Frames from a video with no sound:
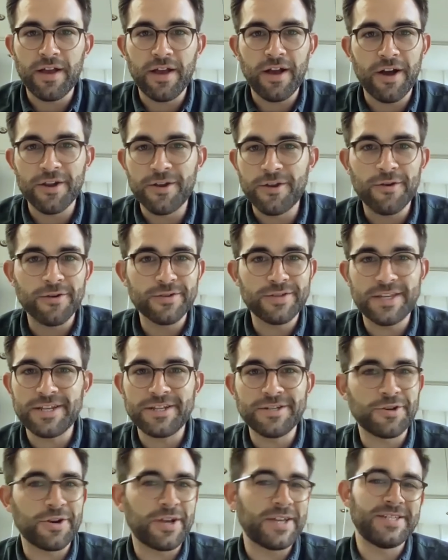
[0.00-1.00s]
are not
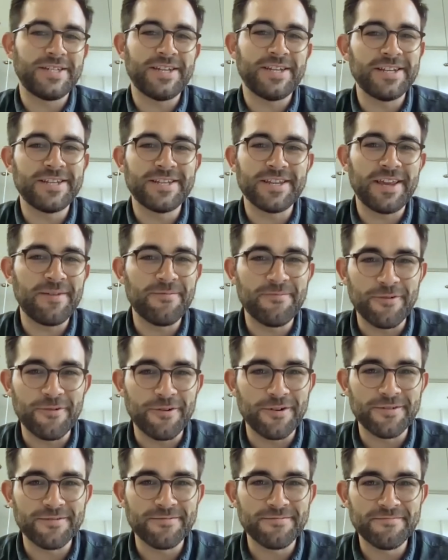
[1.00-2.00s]
interested in
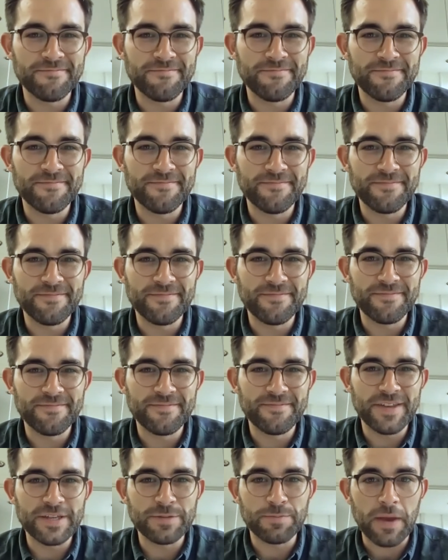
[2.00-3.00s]
what
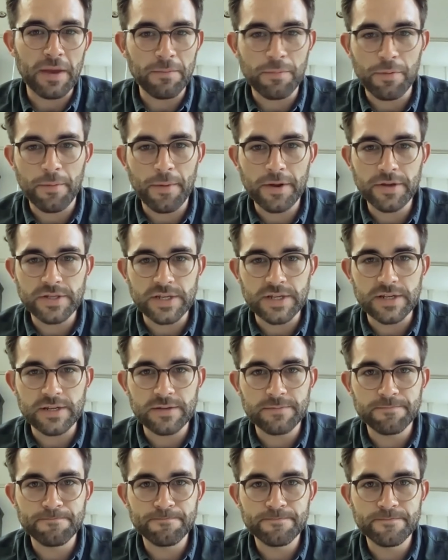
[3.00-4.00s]
is being promoted?
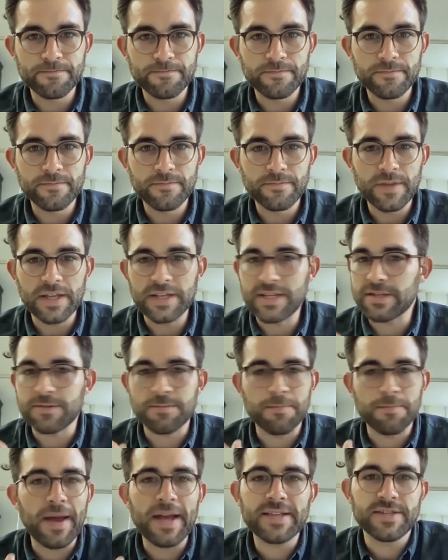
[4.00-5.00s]
It
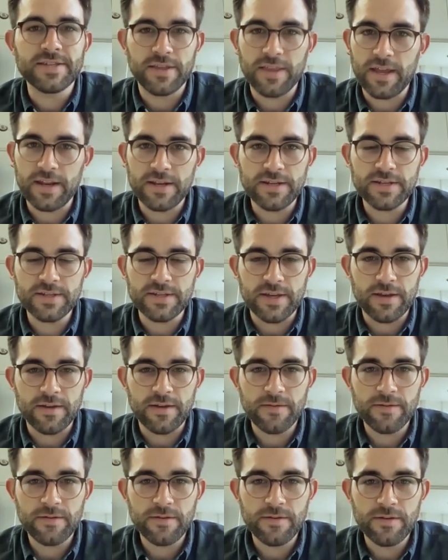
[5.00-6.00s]
doesn't matter then, does it?